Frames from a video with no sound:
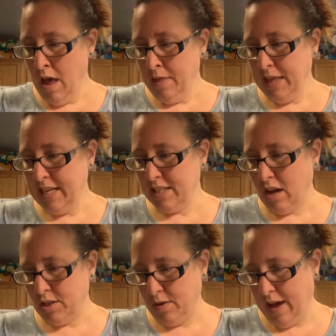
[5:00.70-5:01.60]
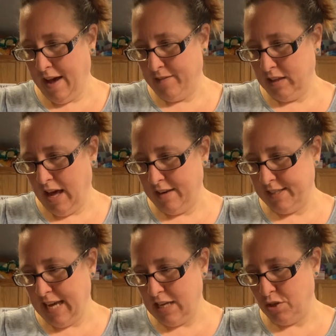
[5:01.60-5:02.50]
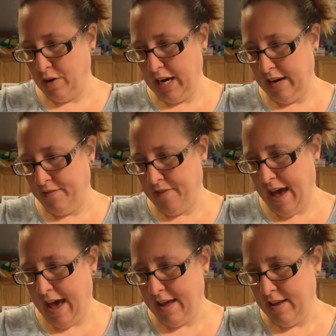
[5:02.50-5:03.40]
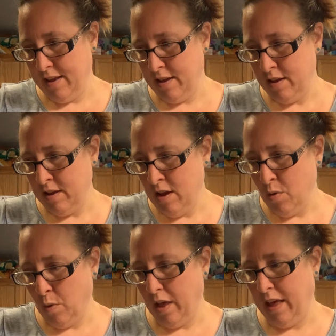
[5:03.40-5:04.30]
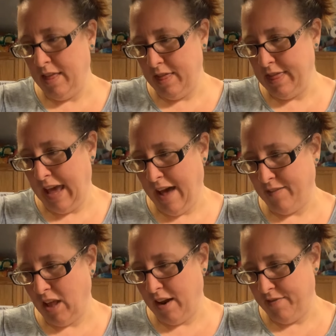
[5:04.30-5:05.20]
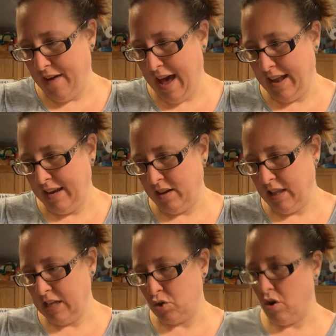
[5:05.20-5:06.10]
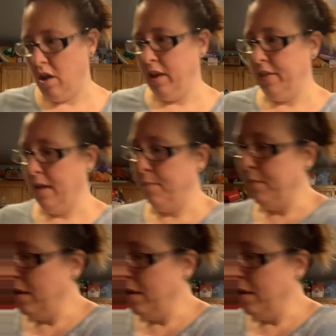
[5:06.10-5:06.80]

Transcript: These also have a lot of saturated fat. Well, they have a lot of fat and cholesterol in them.